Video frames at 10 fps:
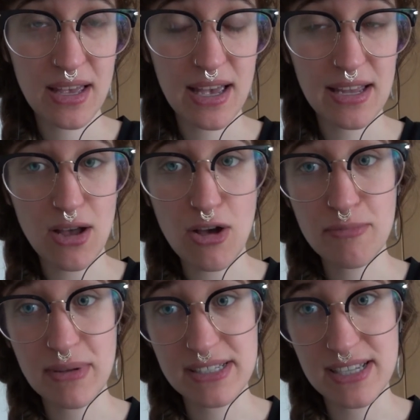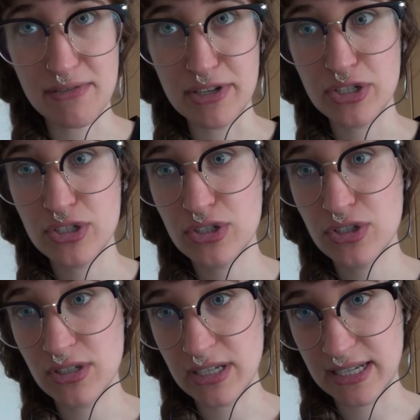at 7:30
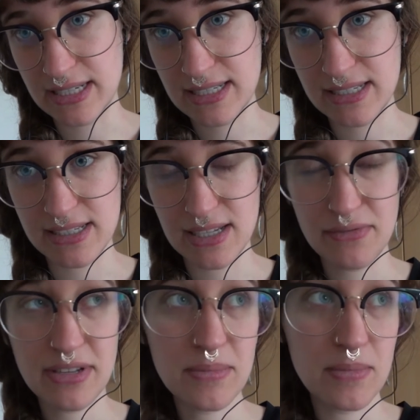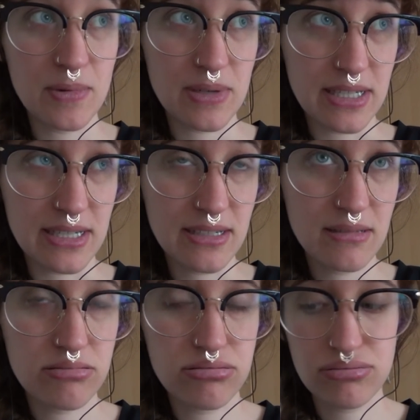tonight instead of in the morning.
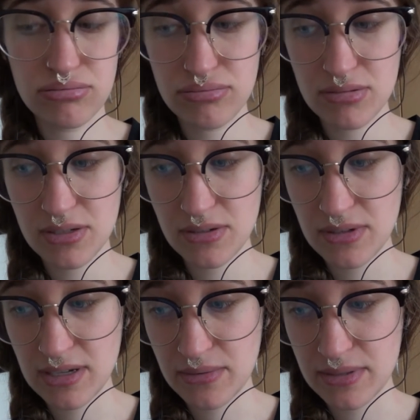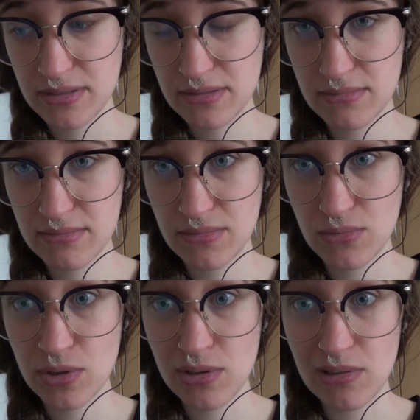So now it's
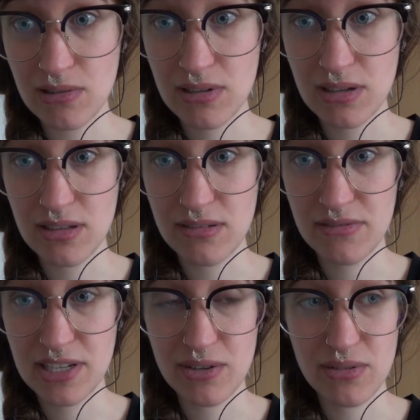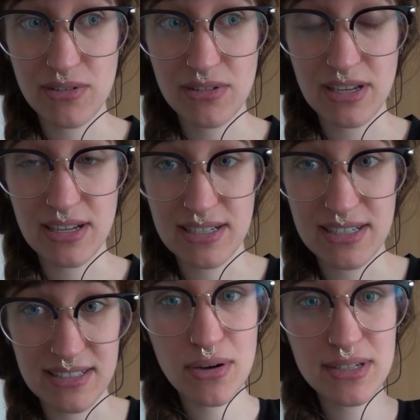1 o'clock and the video got
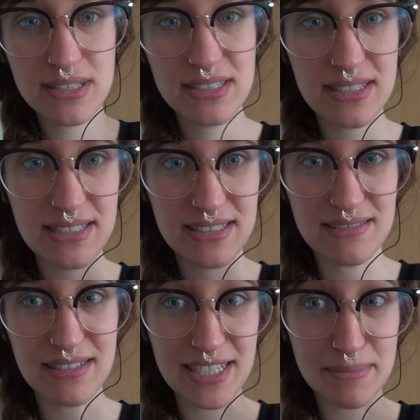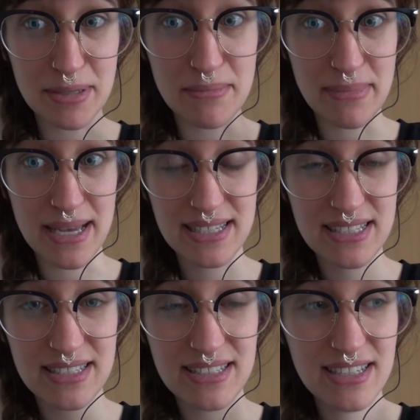online. Honestly, trying my
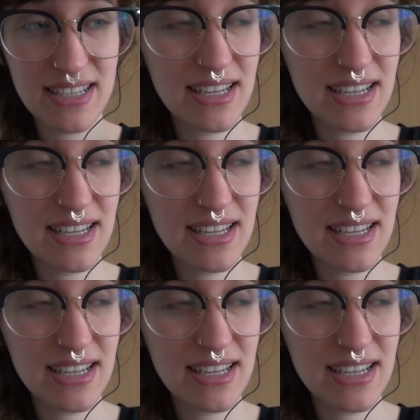best.